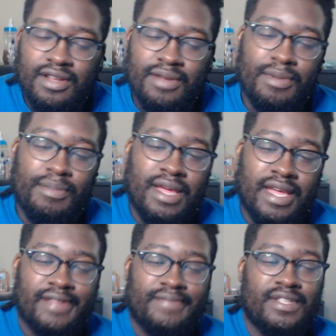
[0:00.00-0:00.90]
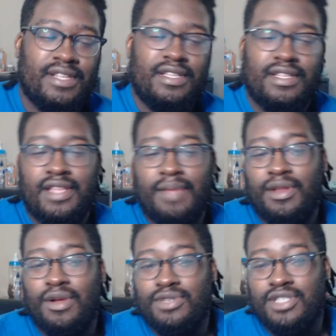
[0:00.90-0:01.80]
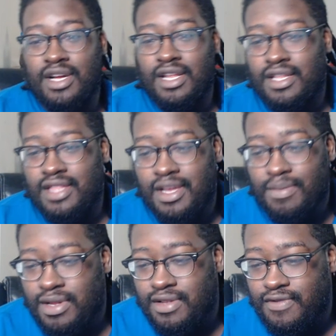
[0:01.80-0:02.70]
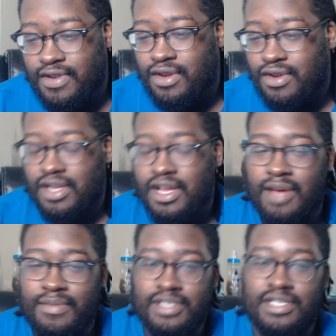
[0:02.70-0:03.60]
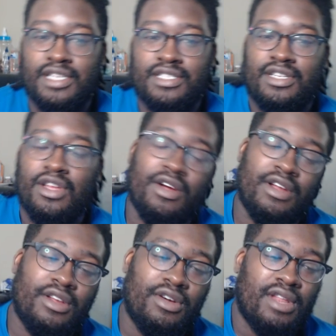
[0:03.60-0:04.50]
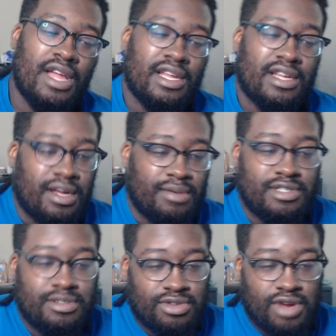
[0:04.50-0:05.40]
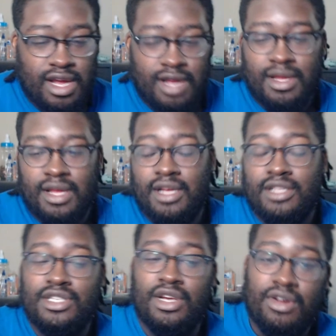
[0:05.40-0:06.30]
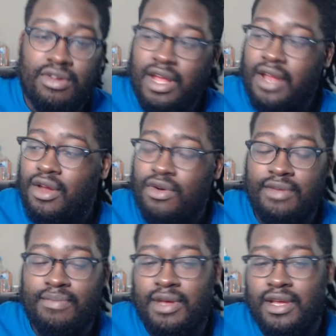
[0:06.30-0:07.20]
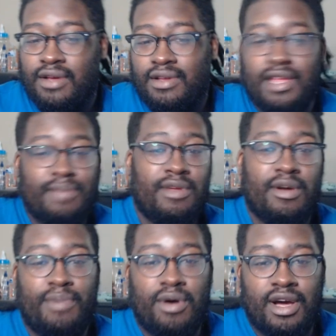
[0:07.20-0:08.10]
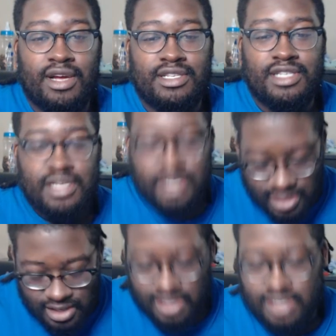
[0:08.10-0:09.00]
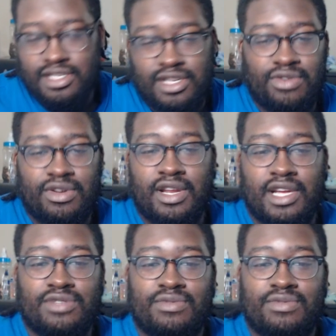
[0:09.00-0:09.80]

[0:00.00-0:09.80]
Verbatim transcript: But man, let me know what y'all think about this video in the comment section. You already know, like, comment, subscribe. Turn on that noti bell. Hit me up on IG. I'll see you in the next